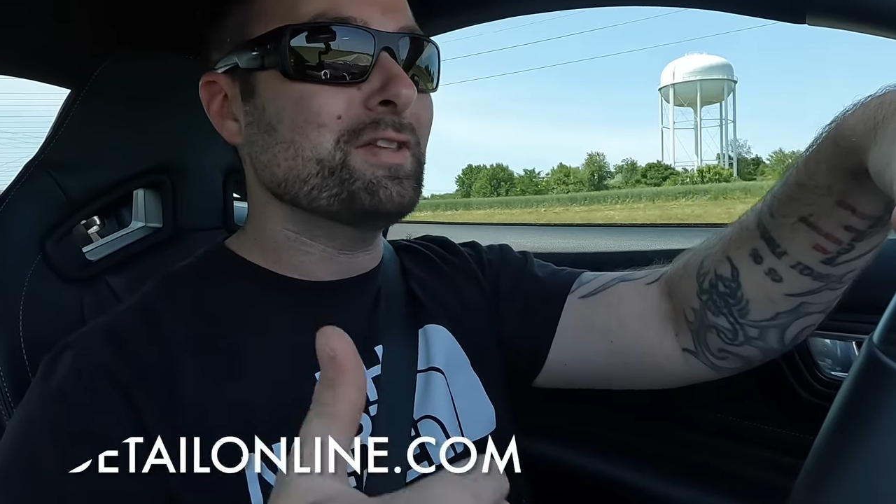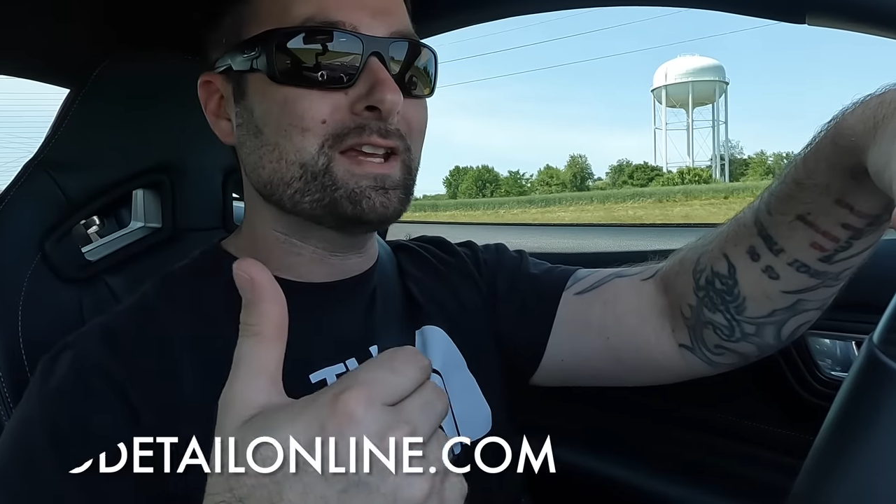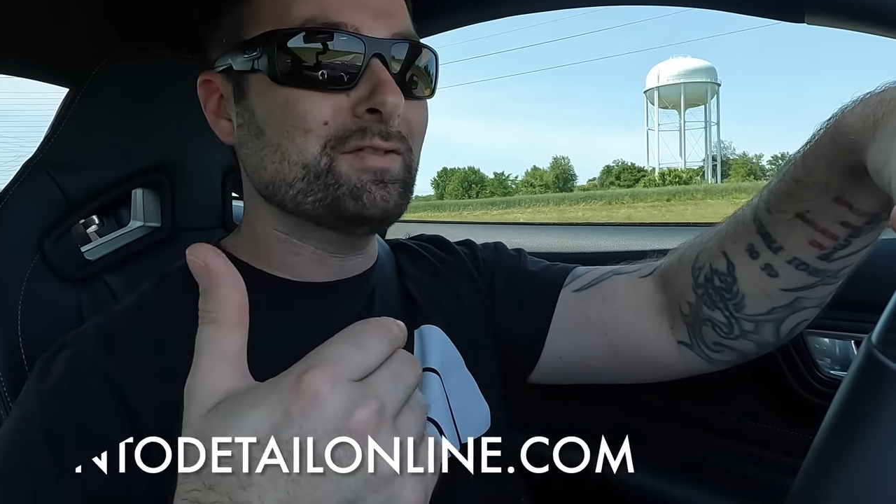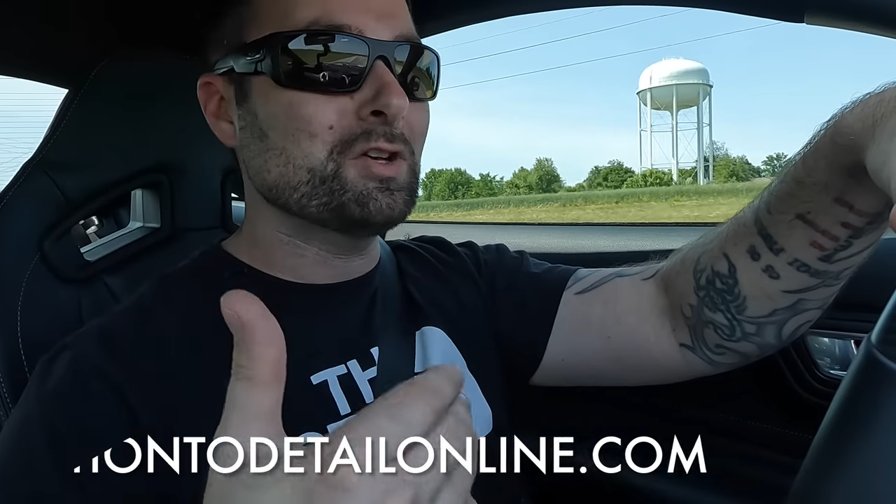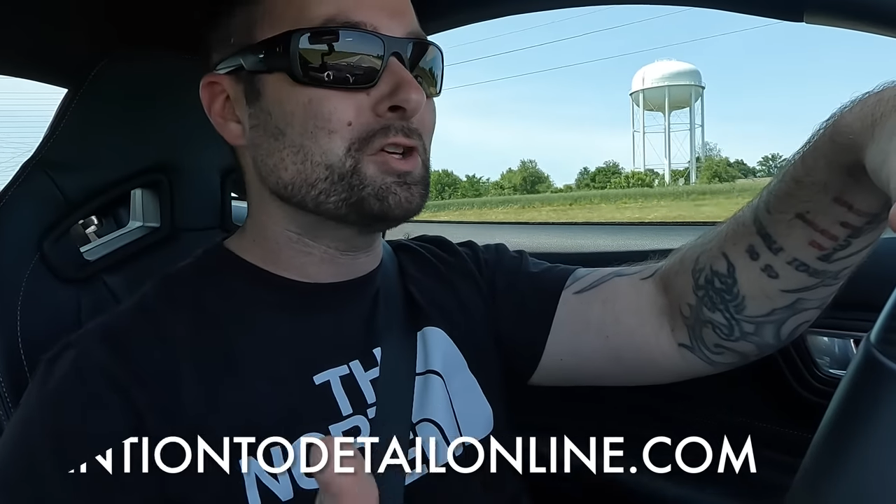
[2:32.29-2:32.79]

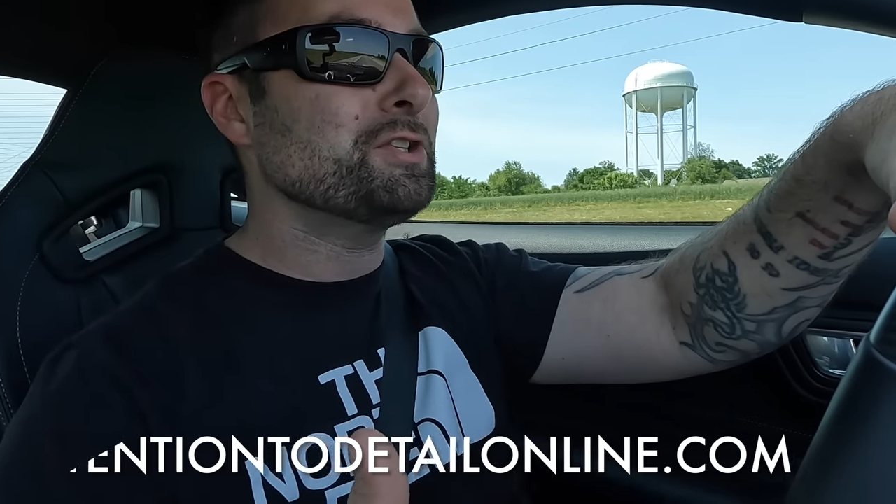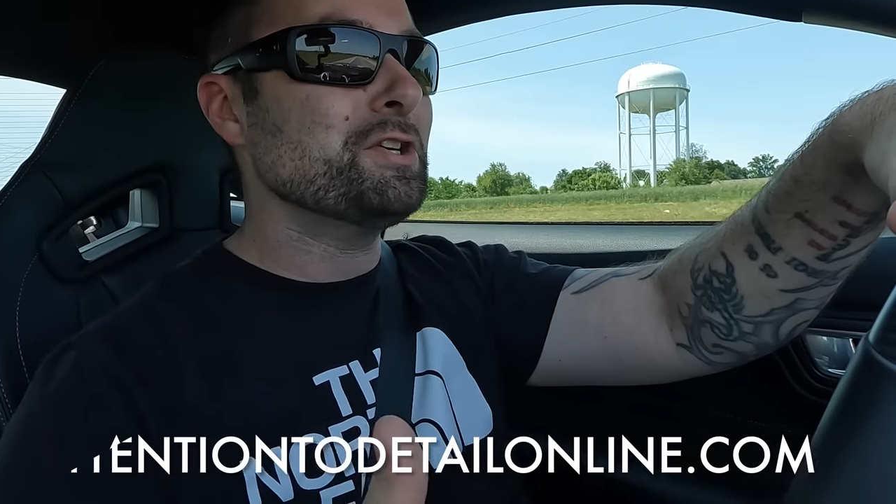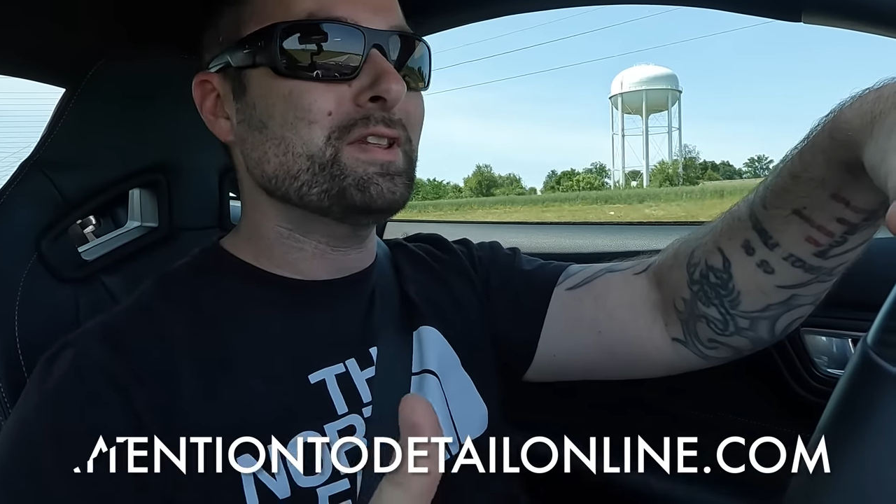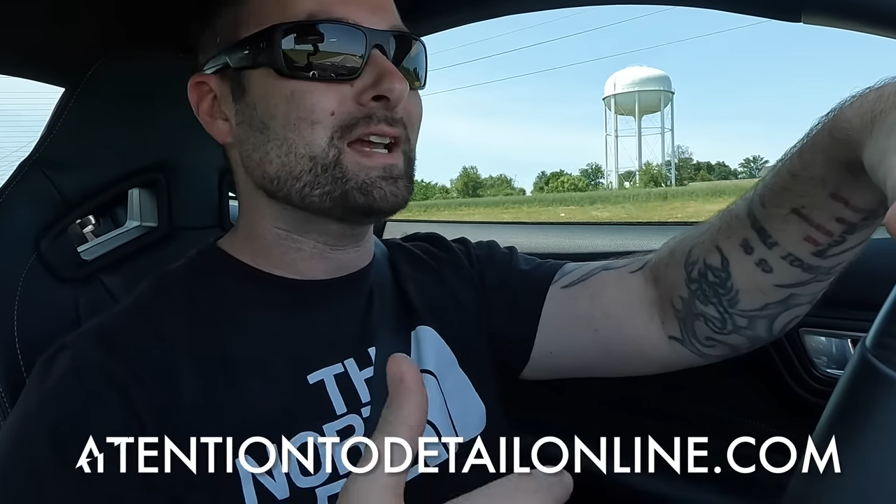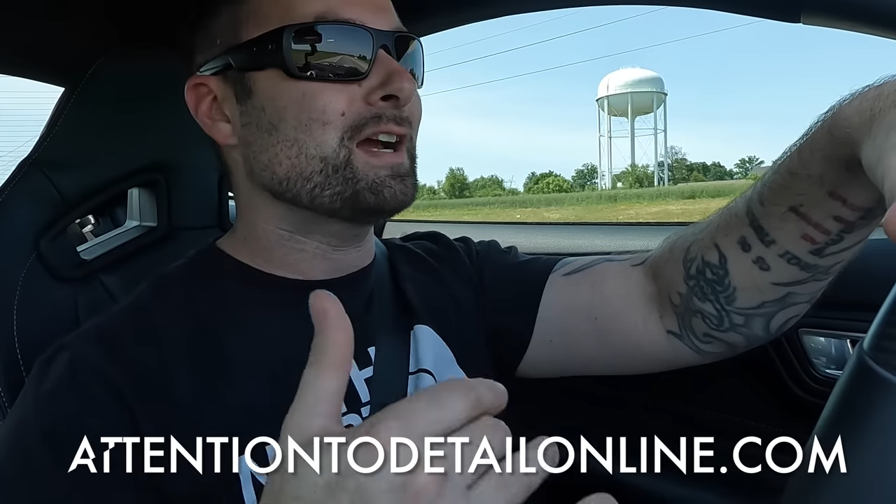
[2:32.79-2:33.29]
They give you a good
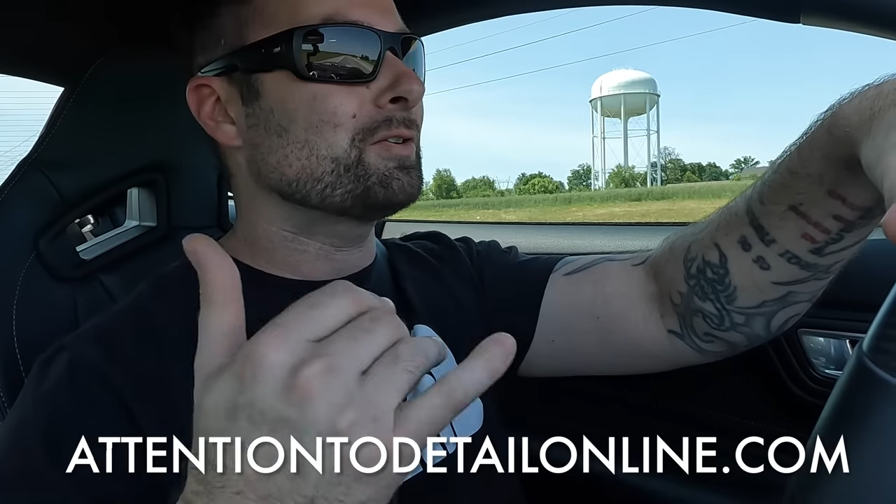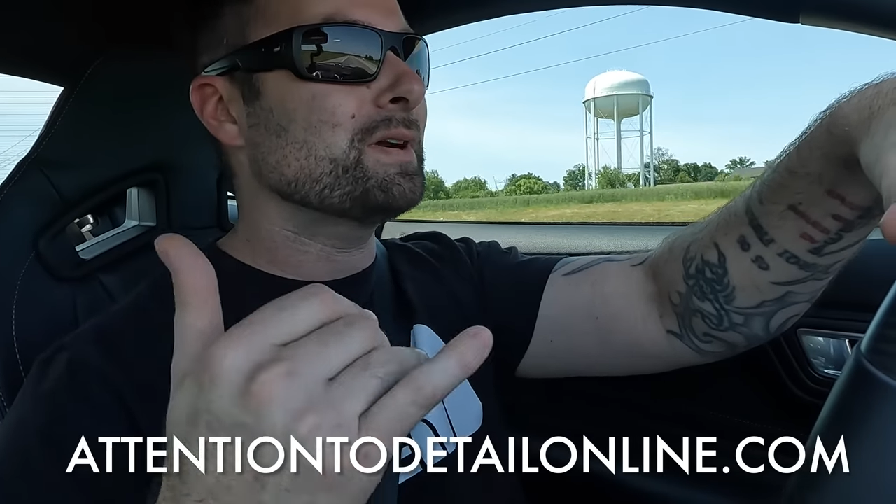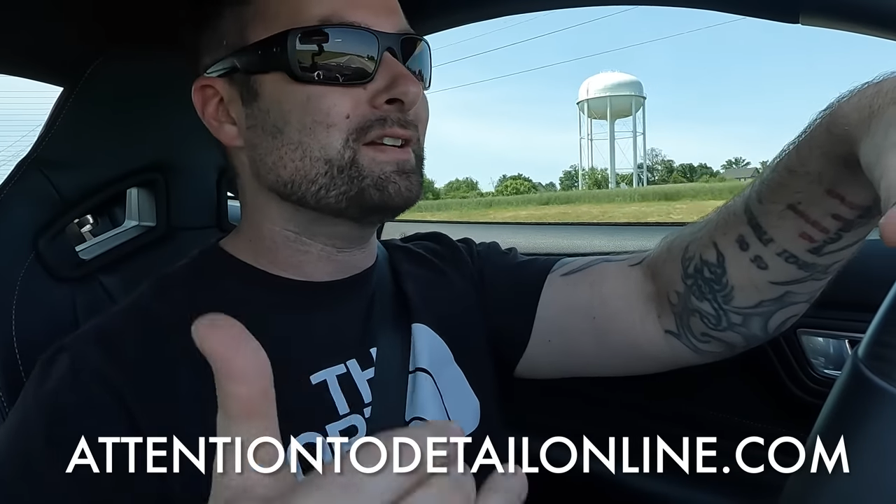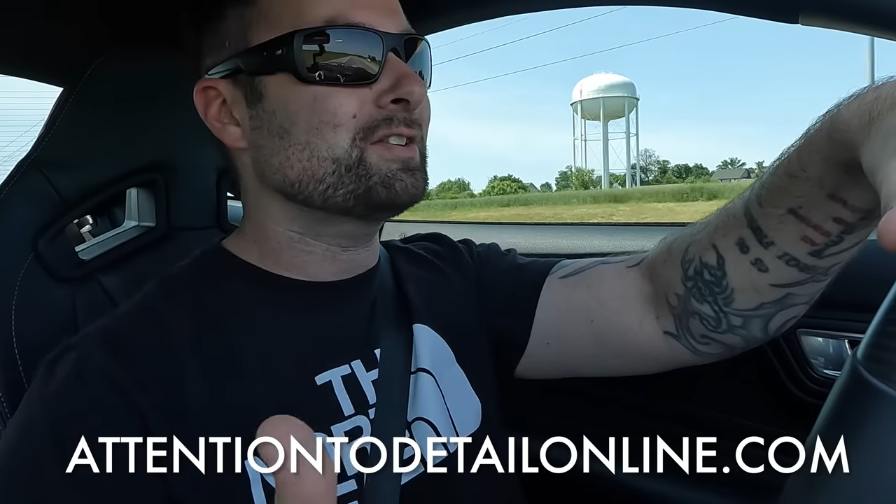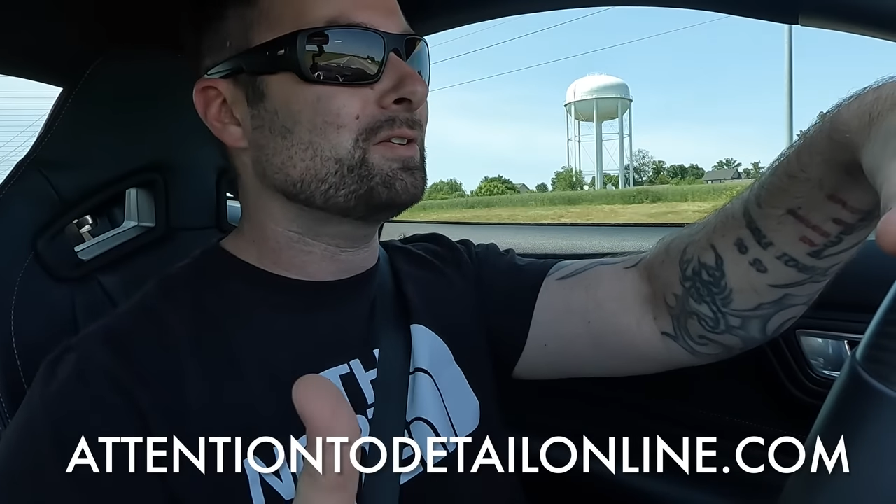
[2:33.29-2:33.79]
deal. They got
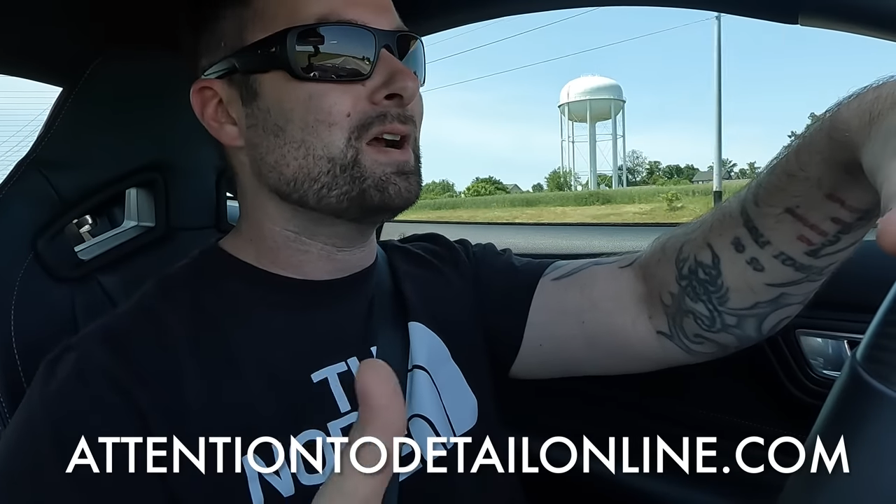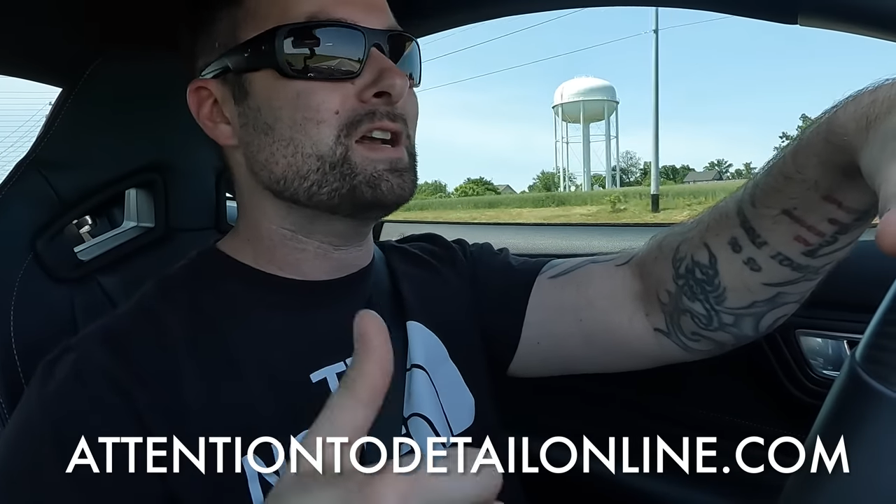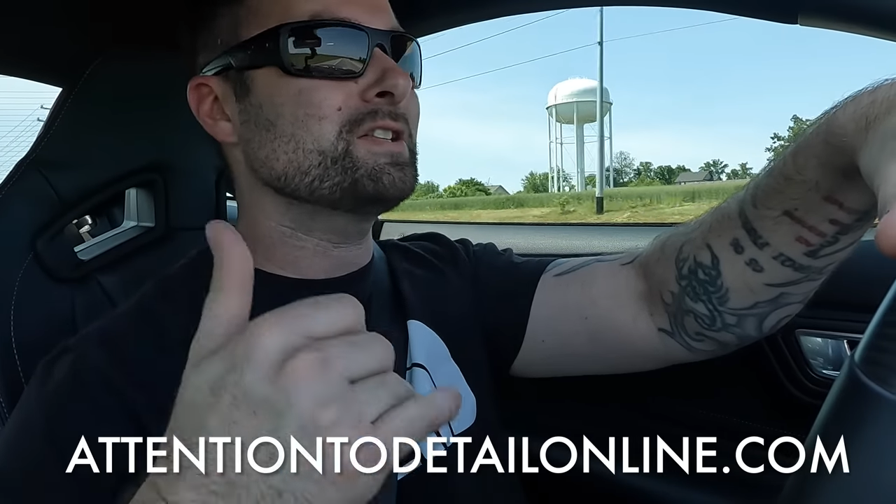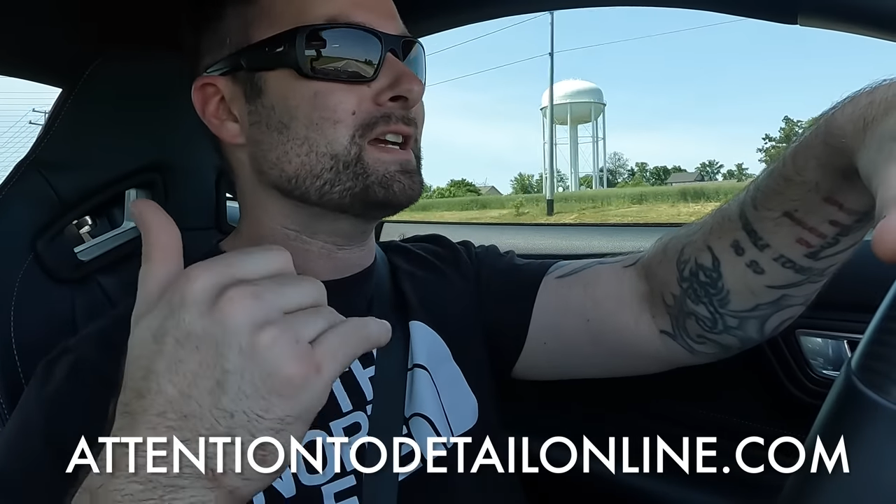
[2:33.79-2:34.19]
Chris Garage,